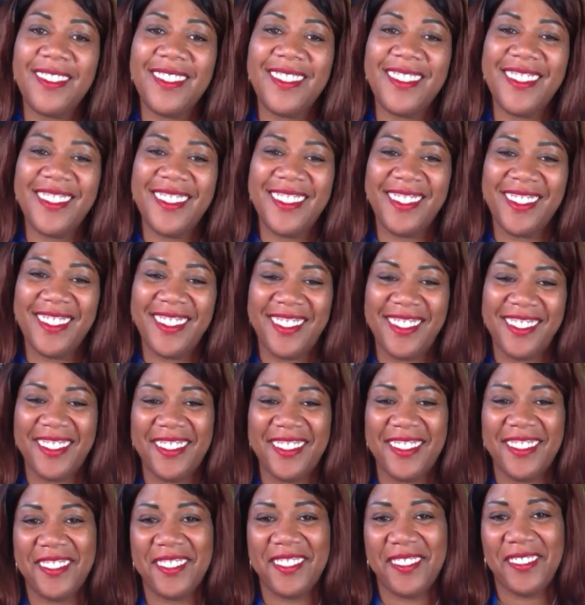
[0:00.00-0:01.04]

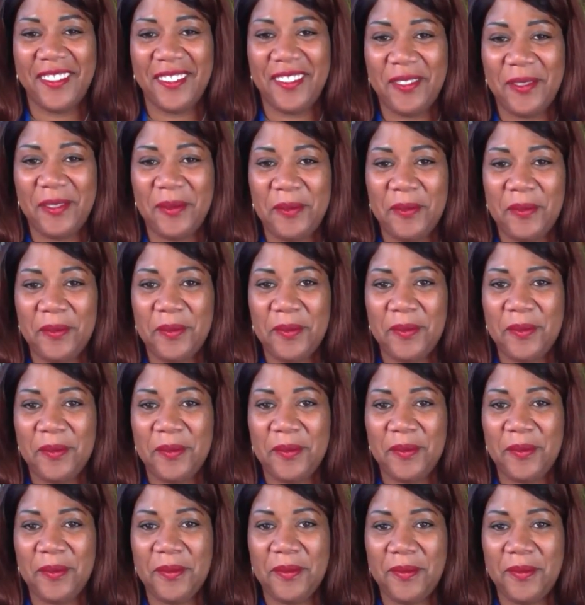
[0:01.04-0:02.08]

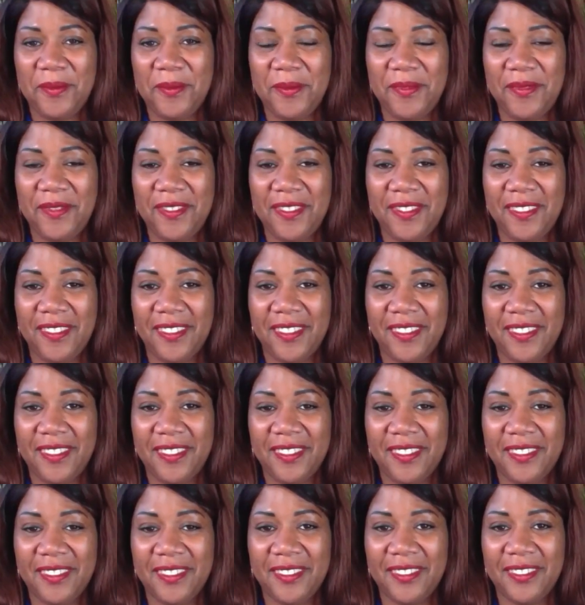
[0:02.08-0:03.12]

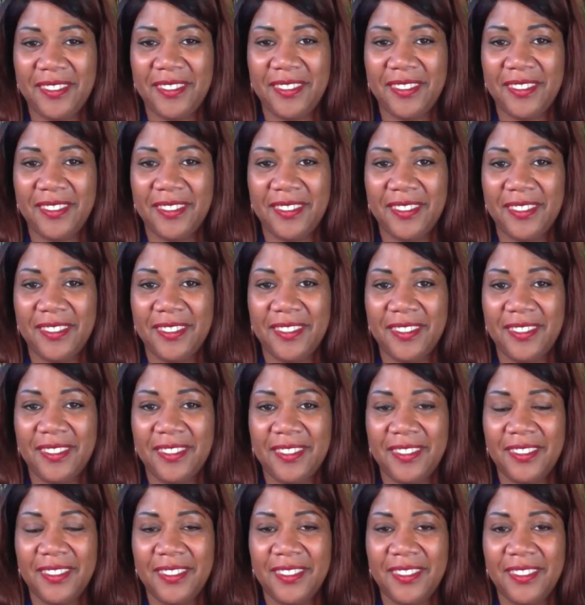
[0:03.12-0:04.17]

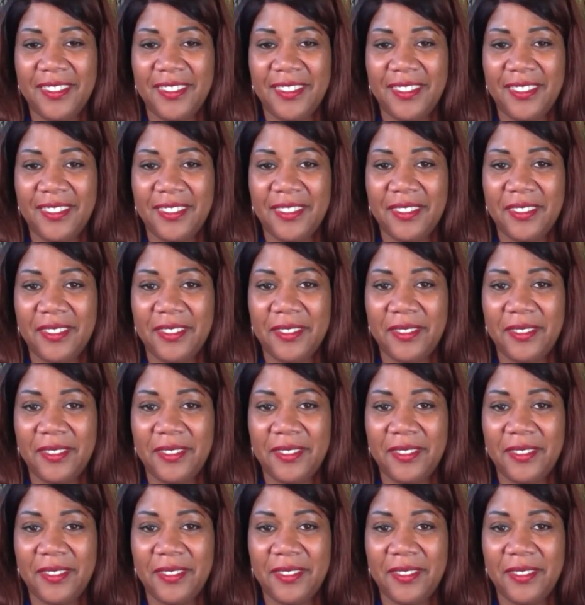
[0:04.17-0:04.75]
(not speaking)